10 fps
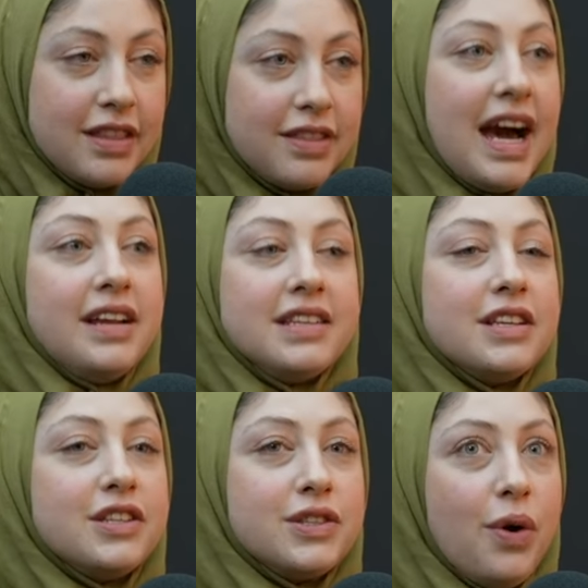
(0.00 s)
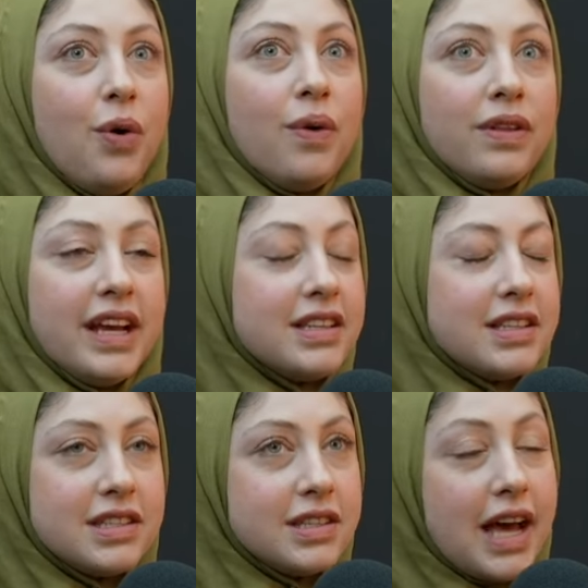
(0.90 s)
That is so, like,
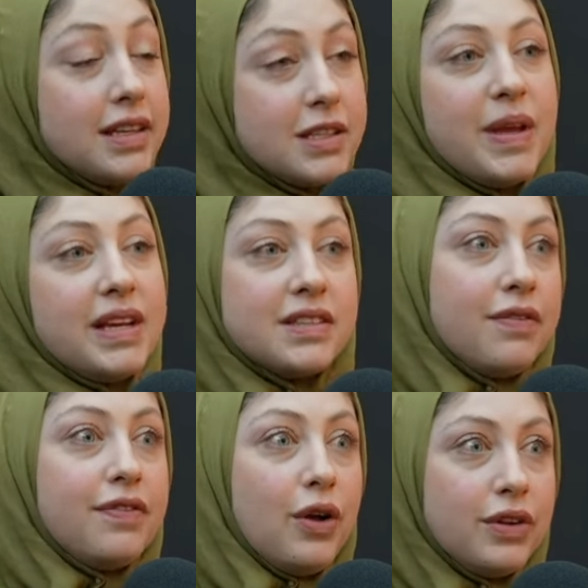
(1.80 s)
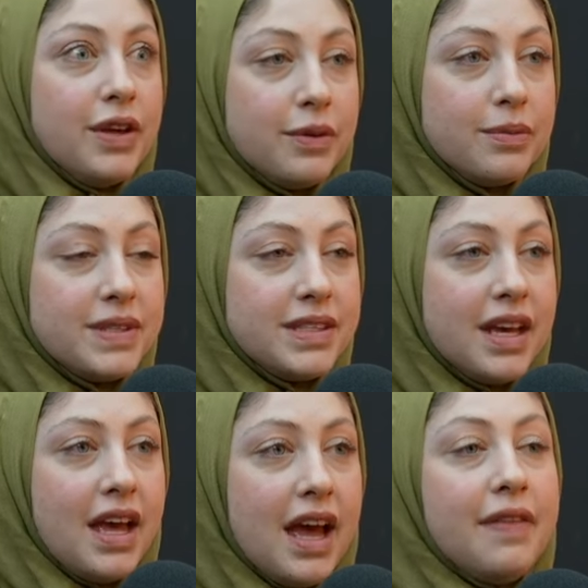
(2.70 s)
that speaks of volumes.
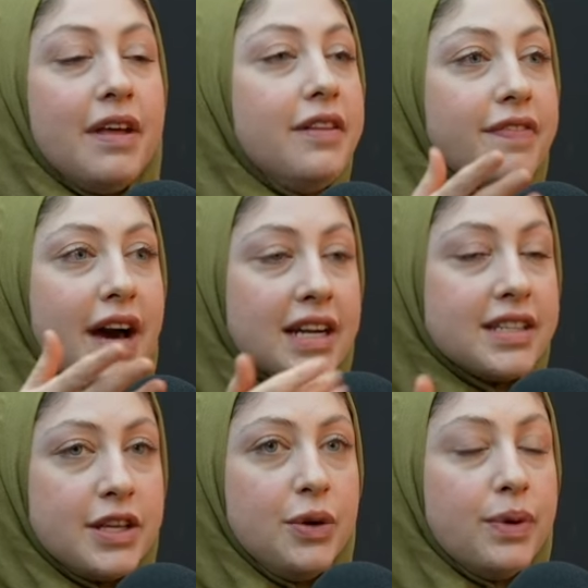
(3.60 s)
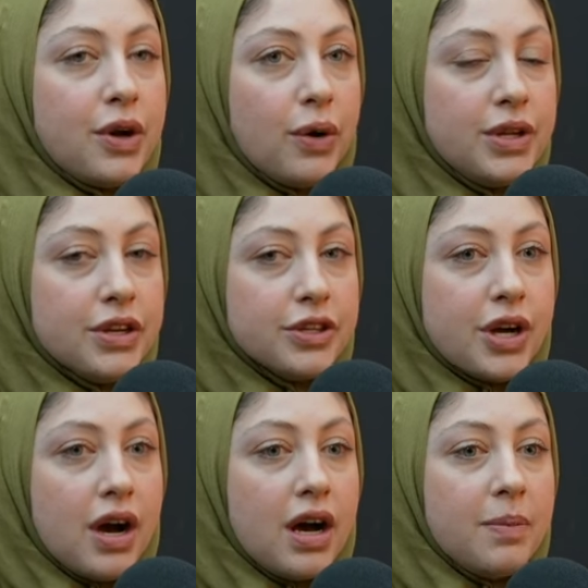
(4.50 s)
And then the fact that you would go to your
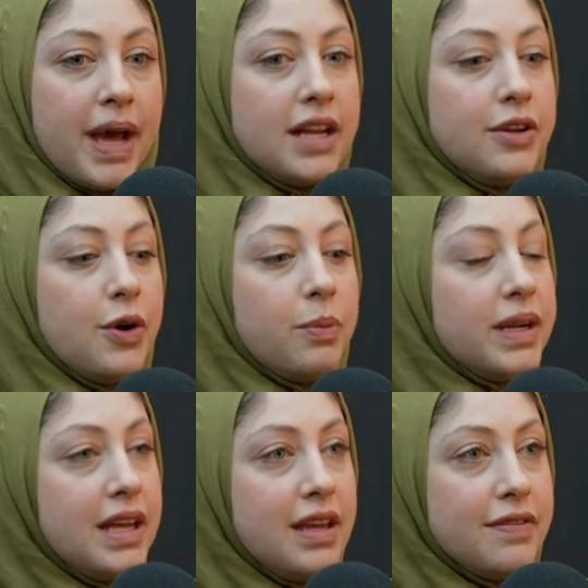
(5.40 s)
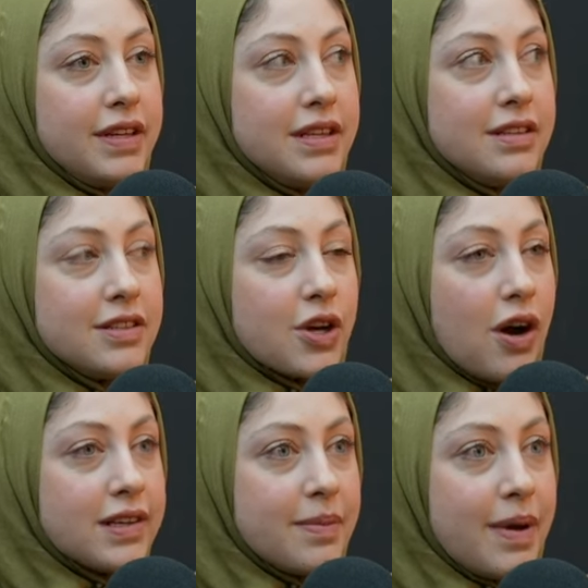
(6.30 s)
job and nobody even
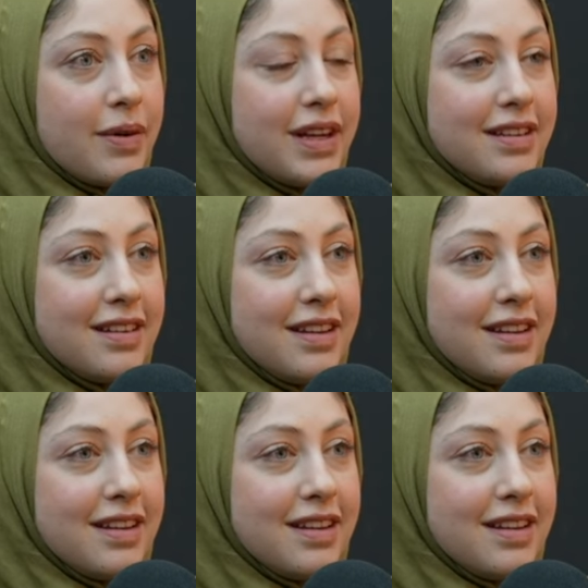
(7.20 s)
talks about it.